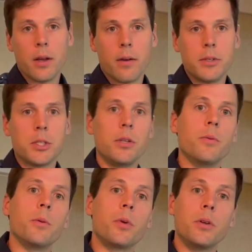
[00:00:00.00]
Obviously you don't
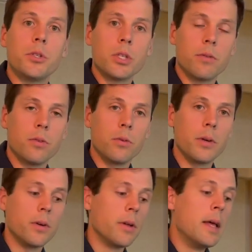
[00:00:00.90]
want to burn yourself in the
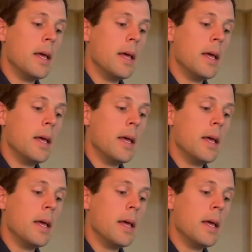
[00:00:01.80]
oil,